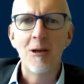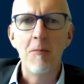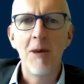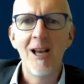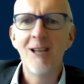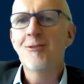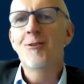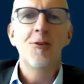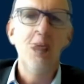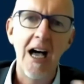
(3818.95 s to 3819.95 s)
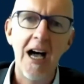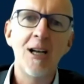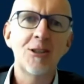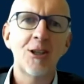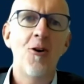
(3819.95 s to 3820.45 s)
compared to
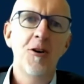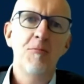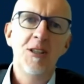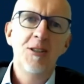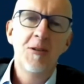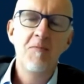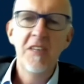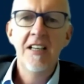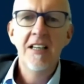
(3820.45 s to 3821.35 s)
large economies.